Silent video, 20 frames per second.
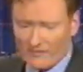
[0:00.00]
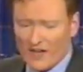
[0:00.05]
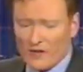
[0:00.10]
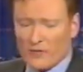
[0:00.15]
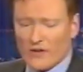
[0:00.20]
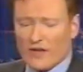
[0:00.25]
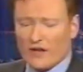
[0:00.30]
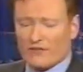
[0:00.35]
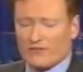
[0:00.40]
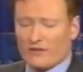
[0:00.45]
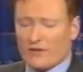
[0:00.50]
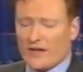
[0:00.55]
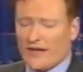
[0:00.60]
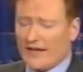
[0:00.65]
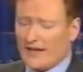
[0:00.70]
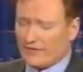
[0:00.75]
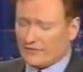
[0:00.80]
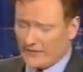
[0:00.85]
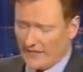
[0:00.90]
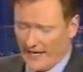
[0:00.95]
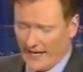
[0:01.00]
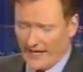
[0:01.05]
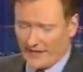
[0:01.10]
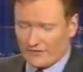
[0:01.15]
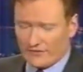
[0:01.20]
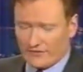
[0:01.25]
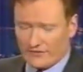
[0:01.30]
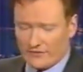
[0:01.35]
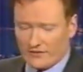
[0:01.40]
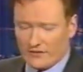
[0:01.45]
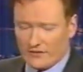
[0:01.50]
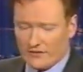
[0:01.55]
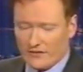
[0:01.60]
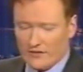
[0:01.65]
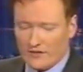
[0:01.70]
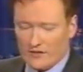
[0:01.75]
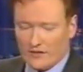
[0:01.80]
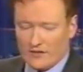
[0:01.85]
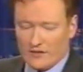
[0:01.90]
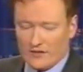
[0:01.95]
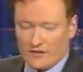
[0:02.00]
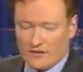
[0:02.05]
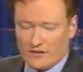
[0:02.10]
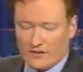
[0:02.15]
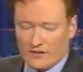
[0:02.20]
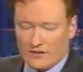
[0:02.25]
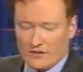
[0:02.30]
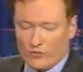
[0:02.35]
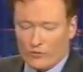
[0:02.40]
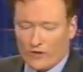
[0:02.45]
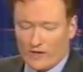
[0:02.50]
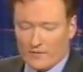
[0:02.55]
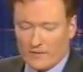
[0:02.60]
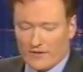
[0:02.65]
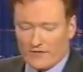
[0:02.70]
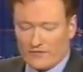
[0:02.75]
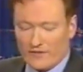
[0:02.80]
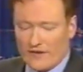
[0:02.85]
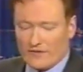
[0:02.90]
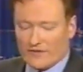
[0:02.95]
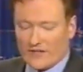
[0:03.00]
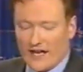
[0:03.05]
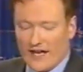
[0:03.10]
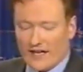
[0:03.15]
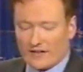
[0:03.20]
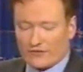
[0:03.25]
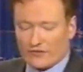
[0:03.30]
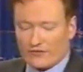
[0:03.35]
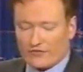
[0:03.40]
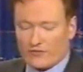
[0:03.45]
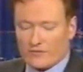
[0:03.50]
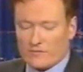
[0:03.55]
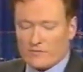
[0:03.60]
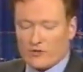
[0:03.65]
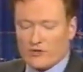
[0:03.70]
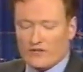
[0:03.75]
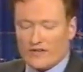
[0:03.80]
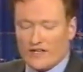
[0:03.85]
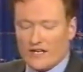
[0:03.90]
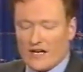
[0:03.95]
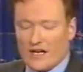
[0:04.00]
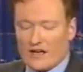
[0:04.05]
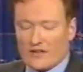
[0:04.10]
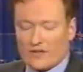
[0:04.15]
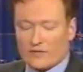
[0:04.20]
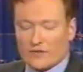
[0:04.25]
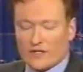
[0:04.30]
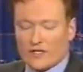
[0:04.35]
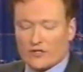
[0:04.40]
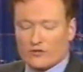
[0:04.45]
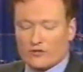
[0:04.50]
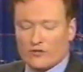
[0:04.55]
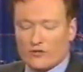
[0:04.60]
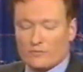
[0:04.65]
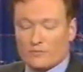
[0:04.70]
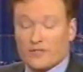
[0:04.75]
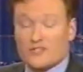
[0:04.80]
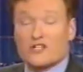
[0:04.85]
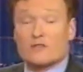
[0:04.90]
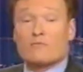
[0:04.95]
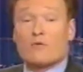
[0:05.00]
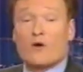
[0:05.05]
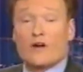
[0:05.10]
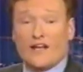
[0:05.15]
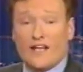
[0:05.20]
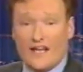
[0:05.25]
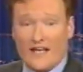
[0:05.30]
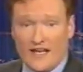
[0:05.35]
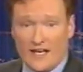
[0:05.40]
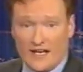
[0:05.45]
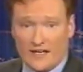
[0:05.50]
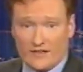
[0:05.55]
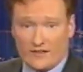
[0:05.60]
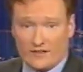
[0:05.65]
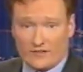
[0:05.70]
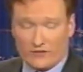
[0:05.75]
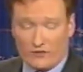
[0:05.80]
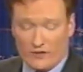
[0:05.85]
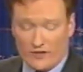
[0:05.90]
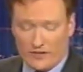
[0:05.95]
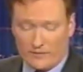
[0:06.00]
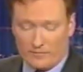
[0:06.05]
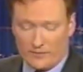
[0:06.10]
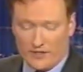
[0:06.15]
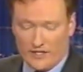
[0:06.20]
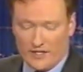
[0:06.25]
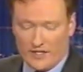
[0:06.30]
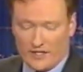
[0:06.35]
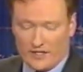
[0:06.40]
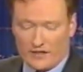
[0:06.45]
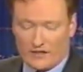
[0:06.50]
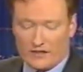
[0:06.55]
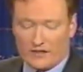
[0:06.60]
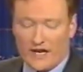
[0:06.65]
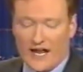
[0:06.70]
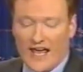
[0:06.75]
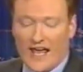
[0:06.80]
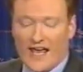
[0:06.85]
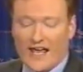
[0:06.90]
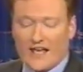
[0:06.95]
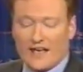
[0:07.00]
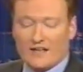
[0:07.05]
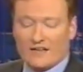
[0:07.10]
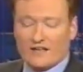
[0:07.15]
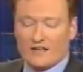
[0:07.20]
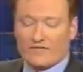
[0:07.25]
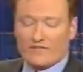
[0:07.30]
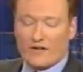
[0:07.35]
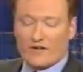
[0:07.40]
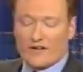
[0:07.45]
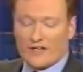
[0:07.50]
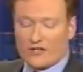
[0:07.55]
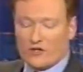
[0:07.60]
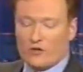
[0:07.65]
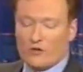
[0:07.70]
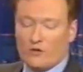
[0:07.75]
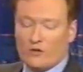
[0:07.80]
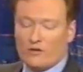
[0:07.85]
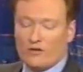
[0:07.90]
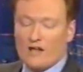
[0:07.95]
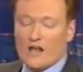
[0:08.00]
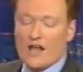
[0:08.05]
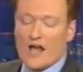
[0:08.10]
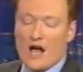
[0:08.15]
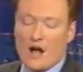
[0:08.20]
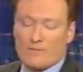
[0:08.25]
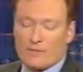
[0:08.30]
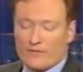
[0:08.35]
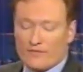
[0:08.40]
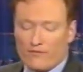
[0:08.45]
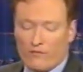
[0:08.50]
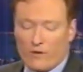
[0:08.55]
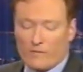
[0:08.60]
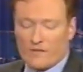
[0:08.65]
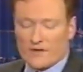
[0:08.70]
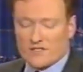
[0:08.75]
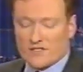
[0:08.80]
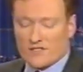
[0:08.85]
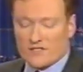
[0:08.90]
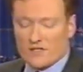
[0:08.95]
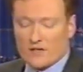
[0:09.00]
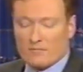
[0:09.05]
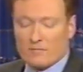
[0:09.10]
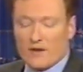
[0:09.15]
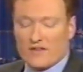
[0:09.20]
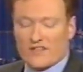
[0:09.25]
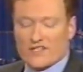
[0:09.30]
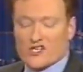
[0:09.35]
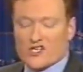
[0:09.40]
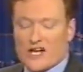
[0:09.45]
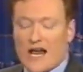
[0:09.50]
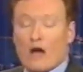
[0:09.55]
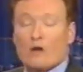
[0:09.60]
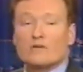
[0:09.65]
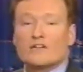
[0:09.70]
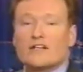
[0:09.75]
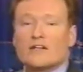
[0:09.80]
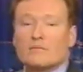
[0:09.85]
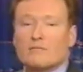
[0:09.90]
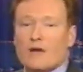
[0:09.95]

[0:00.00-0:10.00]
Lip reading: We also have, yes, one of my favorite actors from the movie The Recruit, Bridget Moynihan, is going to be here. And, very cool, a performance by the Shaolin